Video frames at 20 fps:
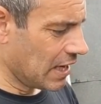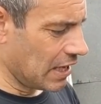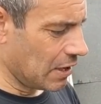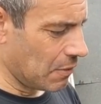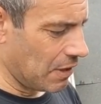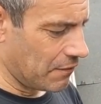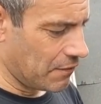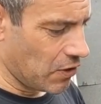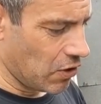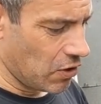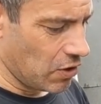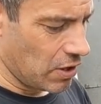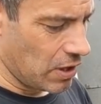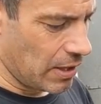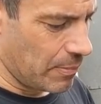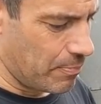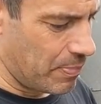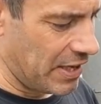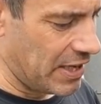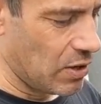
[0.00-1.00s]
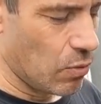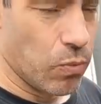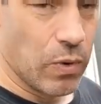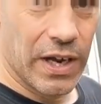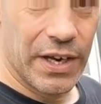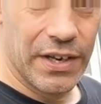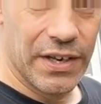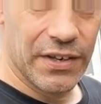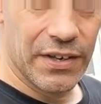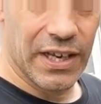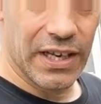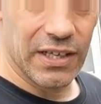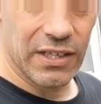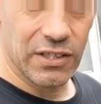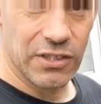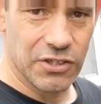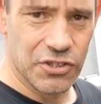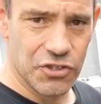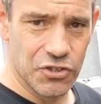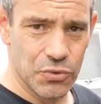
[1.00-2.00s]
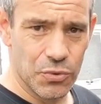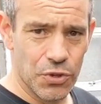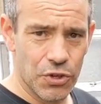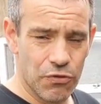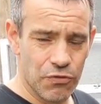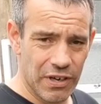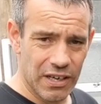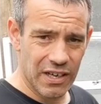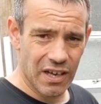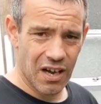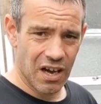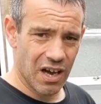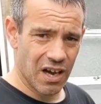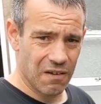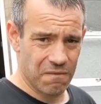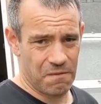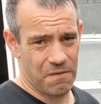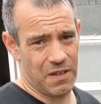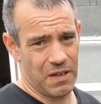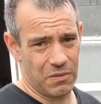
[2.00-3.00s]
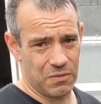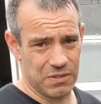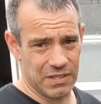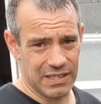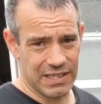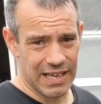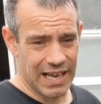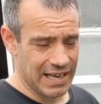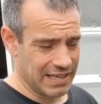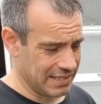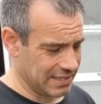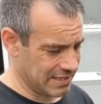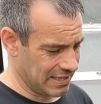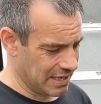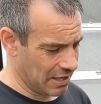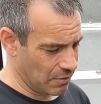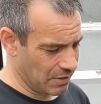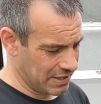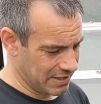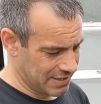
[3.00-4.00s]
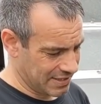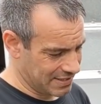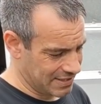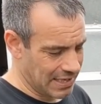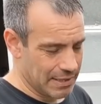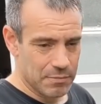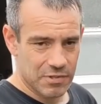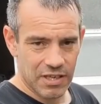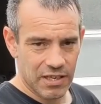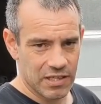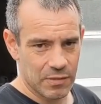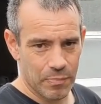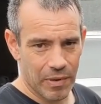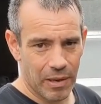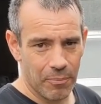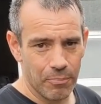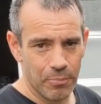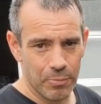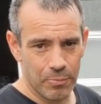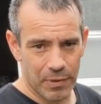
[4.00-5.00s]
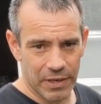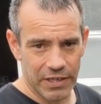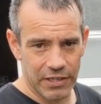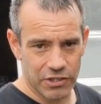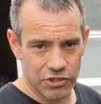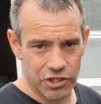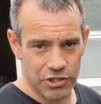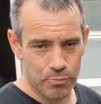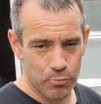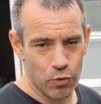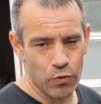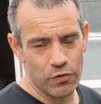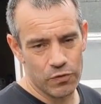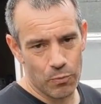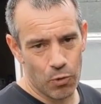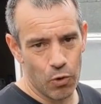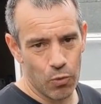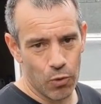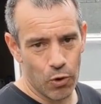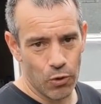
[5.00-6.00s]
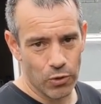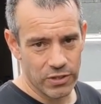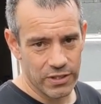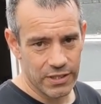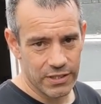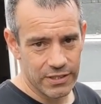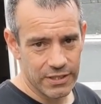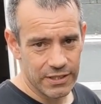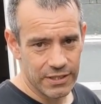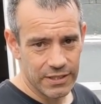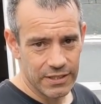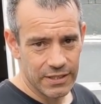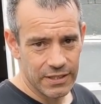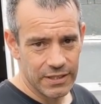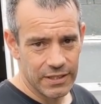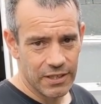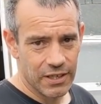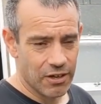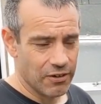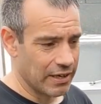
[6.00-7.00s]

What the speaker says: Now I've got a bigger one that'll do 3,500 gallons an hour. It's the same size pump, but it just moves more water. All